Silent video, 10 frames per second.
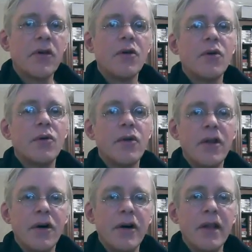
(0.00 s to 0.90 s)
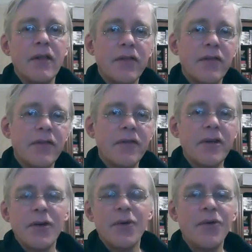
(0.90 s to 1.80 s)
or ninths
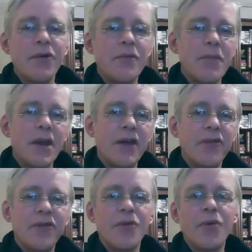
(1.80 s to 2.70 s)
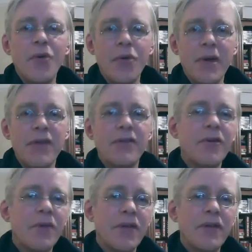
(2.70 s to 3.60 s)
or diminished or augmented or
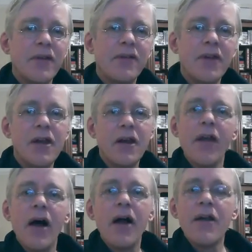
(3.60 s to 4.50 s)
anything silly like that.